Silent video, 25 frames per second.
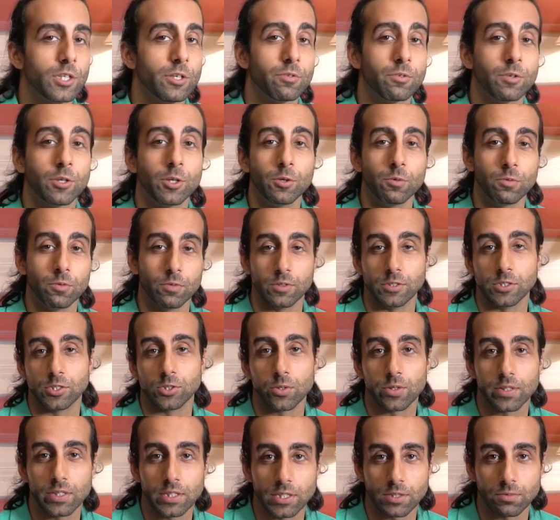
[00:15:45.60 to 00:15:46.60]
If you've
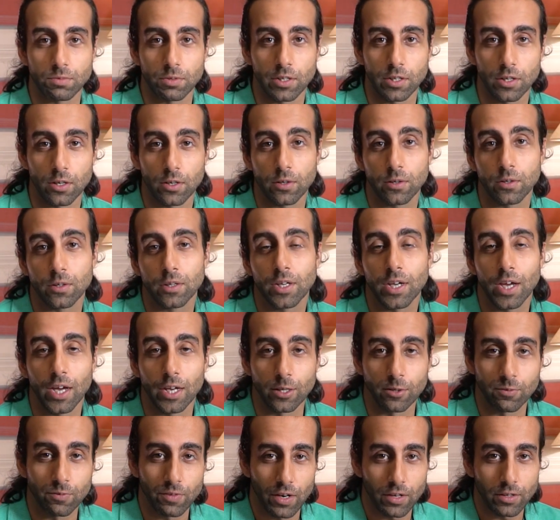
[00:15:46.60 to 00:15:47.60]
enjoyed this video and
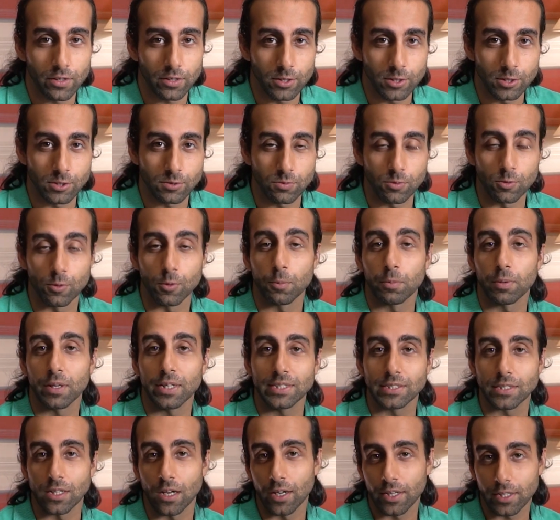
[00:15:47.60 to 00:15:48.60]
you found it useful,
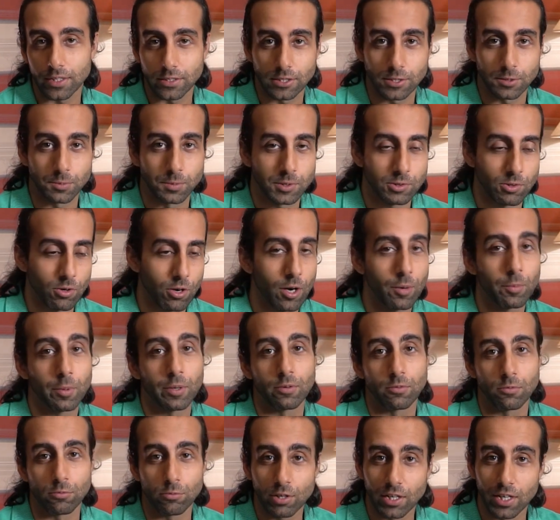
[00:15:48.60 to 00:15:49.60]
please like and subscribe. It
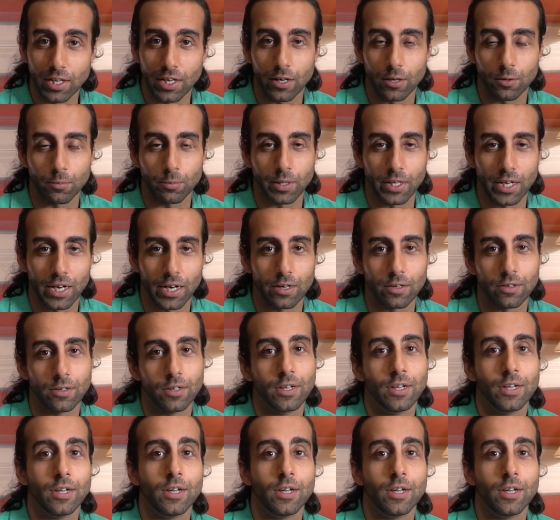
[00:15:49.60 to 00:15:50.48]
really helped me out.